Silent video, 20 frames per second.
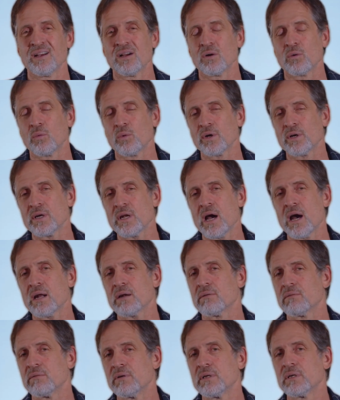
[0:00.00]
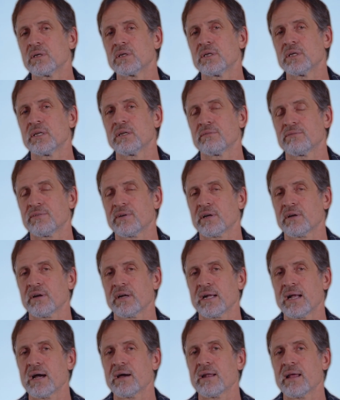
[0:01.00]
We're not real good at
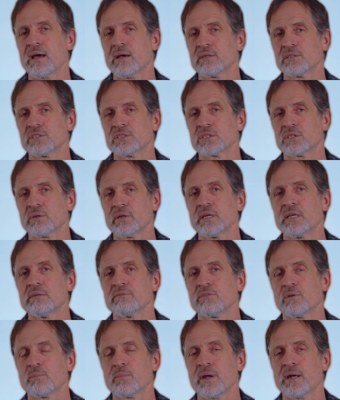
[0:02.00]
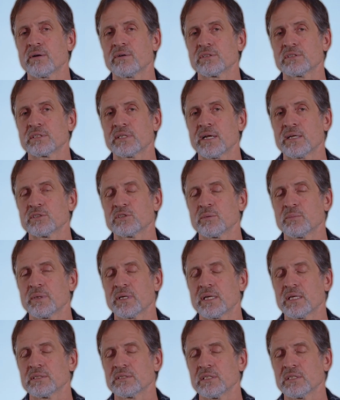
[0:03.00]
figuring out how to screen for pancreas cancer
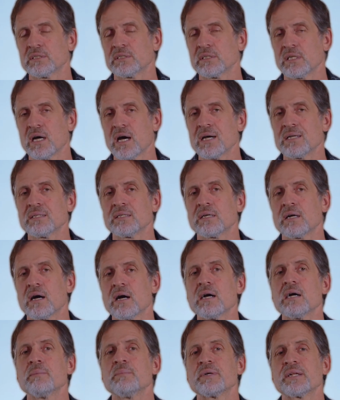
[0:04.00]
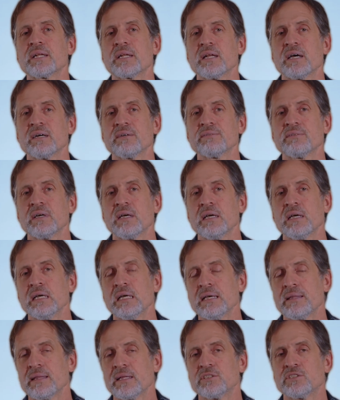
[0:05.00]
because it's uncommon enough
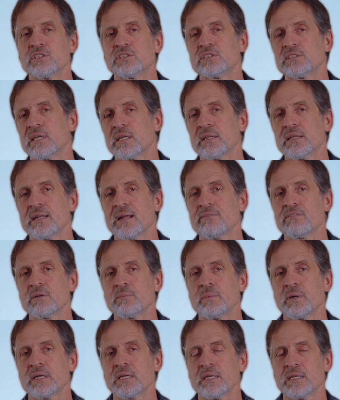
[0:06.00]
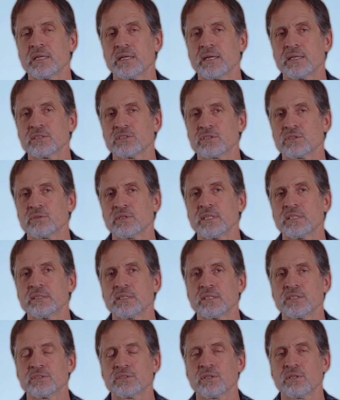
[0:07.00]
that just telling everybody to get screened
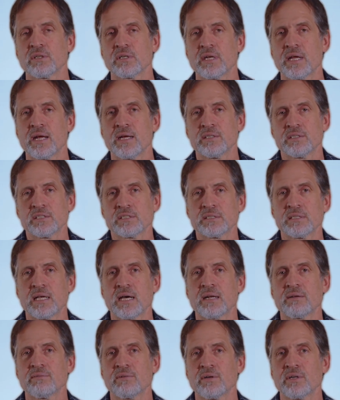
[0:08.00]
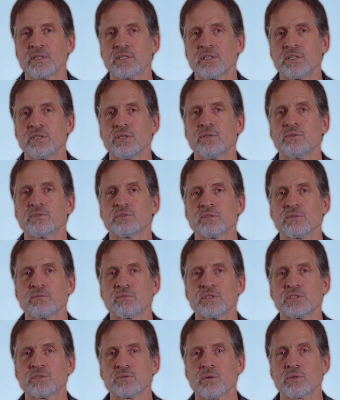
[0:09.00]
at a certain age is not a very good use of
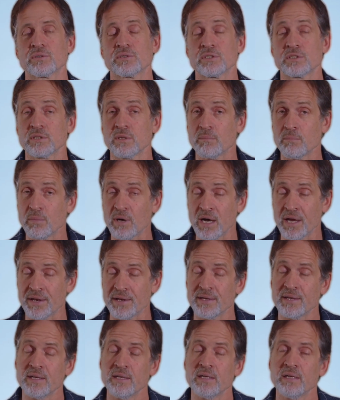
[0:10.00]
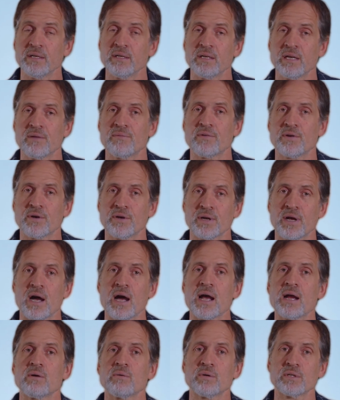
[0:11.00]
resources. But if you're in a
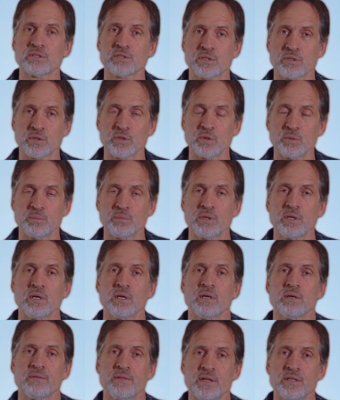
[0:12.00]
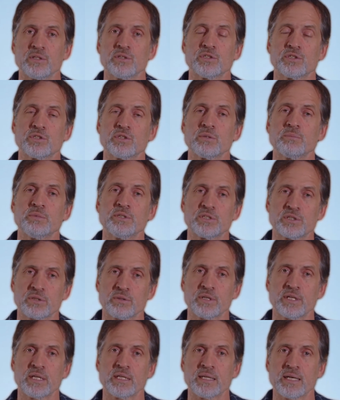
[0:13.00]
high-risk group, then you should be
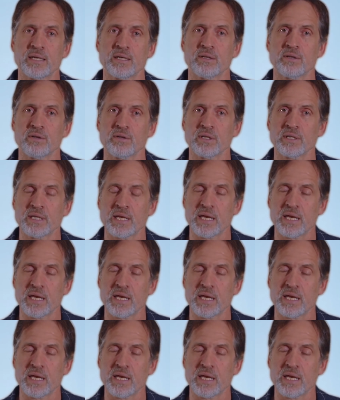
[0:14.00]
screened at an early